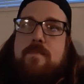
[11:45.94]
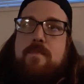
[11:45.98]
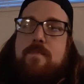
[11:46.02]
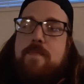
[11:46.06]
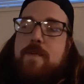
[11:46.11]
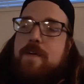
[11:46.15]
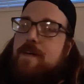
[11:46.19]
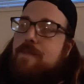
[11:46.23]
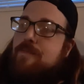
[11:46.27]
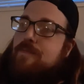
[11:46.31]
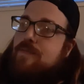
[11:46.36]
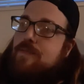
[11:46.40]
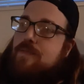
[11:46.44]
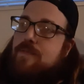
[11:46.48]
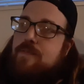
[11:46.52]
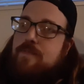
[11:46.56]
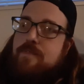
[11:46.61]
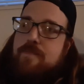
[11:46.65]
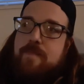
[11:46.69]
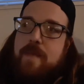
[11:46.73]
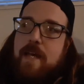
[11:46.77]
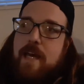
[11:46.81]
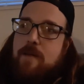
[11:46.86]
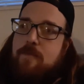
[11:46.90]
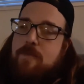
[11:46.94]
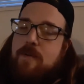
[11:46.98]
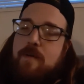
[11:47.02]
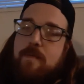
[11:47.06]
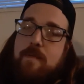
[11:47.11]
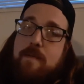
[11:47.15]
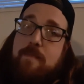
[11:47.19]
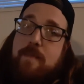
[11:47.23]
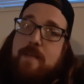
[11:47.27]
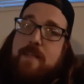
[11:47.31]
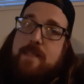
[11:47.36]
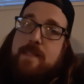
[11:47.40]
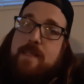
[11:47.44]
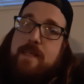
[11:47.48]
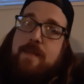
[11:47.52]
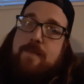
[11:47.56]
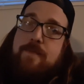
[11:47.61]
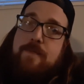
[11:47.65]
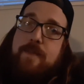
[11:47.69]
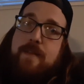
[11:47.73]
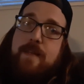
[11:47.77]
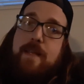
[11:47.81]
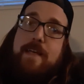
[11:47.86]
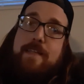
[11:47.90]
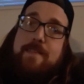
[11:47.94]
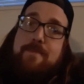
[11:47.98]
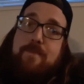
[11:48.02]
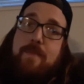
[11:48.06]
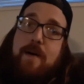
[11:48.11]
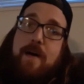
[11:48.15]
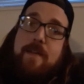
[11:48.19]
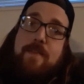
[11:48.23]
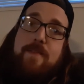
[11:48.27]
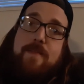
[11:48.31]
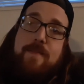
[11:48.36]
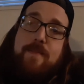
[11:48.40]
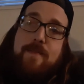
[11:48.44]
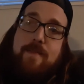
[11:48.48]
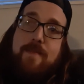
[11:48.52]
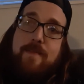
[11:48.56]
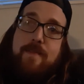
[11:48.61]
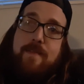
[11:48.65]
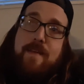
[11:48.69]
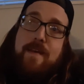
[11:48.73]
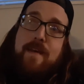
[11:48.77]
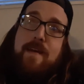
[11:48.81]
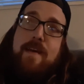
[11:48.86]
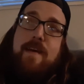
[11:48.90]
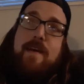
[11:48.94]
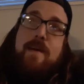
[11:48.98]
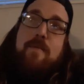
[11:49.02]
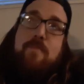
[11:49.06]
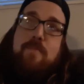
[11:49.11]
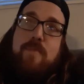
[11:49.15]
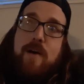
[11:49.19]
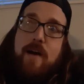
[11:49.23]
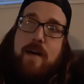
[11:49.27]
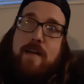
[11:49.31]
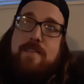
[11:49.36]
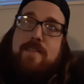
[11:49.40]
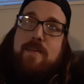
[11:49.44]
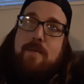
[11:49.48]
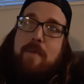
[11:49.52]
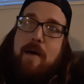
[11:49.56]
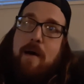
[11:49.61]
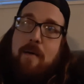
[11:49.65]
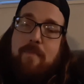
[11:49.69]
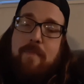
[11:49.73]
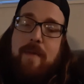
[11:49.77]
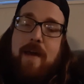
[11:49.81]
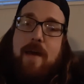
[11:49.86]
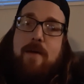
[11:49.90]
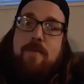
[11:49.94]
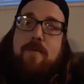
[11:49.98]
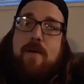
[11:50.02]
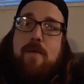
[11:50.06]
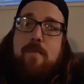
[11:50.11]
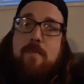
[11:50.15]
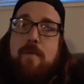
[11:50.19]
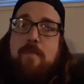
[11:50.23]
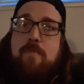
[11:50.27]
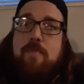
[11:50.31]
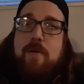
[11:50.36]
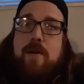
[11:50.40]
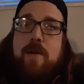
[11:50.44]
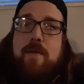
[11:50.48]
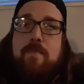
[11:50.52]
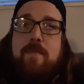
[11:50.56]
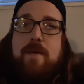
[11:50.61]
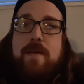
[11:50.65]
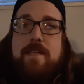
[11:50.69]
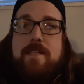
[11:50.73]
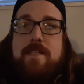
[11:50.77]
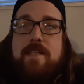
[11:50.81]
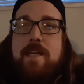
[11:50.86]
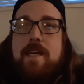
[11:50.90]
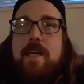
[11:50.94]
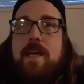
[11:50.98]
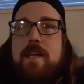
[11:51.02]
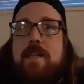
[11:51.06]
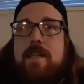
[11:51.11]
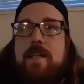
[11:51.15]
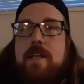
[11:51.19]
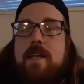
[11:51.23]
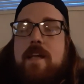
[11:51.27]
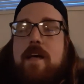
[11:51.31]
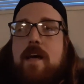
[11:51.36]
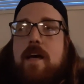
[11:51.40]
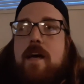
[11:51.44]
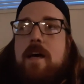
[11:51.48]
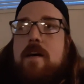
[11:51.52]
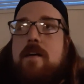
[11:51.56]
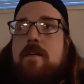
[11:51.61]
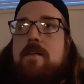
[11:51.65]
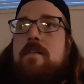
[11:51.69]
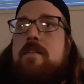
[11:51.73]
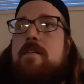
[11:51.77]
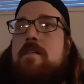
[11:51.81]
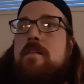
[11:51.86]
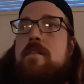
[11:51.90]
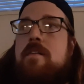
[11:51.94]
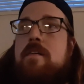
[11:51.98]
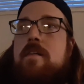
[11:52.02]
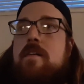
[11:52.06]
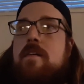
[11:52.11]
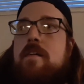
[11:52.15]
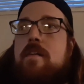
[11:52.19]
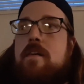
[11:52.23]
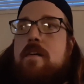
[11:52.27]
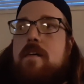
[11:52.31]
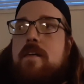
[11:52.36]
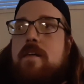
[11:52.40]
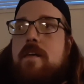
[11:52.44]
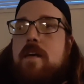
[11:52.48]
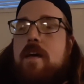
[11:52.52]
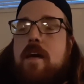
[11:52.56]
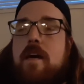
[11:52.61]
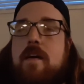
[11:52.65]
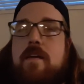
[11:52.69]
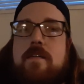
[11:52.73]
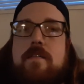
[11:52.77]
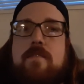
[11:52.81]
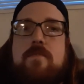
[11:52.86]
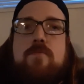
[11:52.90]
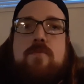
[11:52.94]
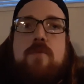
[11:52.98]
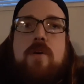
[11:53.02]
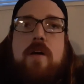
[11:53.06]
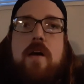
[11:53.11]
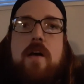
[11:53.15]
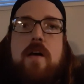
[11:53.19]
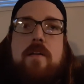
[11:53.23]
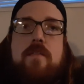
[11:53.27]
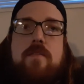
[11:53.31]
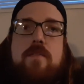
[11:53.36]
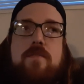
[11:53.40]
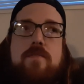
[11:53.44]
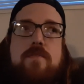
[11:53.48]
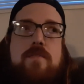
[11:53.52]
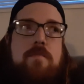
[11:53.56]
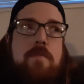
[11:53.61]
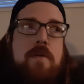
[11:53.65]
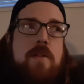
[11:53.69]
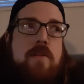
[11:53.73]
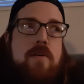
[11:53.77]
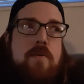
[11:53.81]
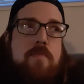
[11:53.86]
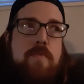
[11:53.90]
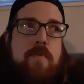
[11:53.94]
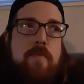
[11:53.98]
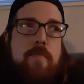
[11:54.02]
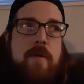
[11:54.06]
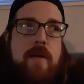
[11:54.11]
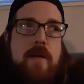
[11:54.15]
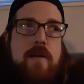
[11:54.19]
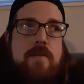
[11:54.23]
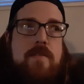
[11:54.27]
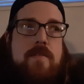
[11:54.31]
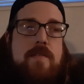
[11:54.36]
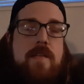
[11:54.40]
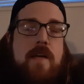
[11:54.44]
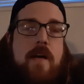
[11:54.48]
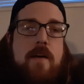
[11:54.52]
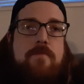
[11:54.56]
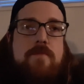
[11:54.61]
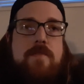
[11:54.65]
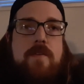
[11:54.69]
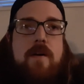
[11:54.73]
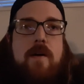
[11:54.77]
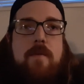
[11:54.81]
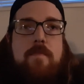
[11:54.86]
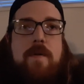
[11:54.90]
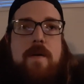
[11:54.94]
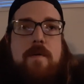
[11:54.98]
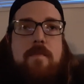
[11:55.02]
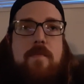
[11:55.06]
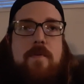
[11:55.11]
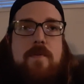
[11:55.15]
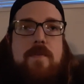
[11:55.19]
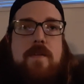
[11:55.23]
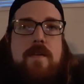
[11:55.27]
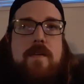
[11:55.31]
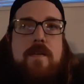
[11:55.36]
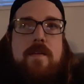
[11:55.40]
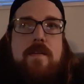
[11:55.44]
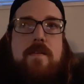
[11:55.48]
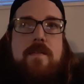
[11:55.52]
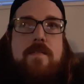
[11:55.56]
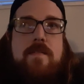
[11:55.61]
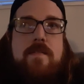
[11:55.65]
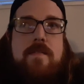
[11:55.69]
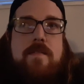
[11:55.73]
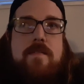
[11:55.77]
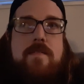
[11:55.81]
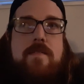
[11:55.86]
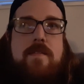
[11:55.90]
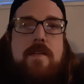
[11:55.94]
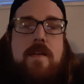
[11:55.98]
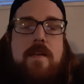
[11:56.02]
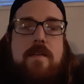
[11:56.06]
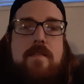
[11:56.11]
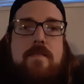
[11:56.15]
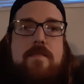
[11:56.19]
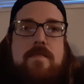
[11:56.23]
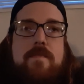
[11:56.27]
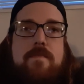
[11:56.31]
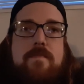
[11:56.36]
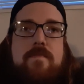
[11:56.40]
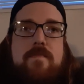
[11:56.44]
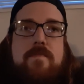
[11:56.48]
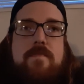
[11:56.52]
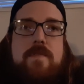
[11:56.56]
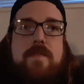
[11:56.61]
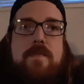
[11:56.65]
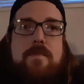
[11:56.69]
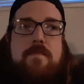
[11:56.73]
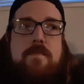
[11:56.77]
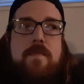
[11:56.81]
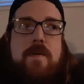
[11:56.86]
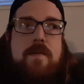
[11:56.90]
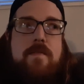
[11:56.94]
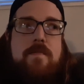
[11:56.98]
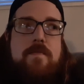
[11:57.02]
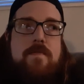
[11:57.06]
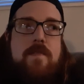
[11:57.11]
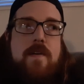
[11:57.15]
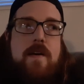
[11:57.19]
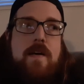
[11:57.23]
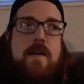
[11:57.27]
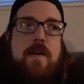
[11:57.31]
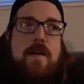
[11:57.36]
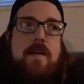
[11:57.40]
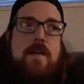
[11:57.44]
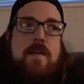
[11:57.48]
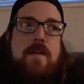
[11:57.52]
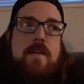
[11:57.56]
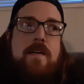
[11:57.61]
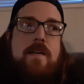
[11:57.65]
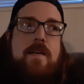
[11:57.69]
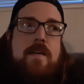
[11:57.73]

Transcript: But man, we're gonna be busy for the next month, probably until about May. We're gonna be pretty busy, and then there's gonna be a little premiere and stuff, so I'll be able to sneak some of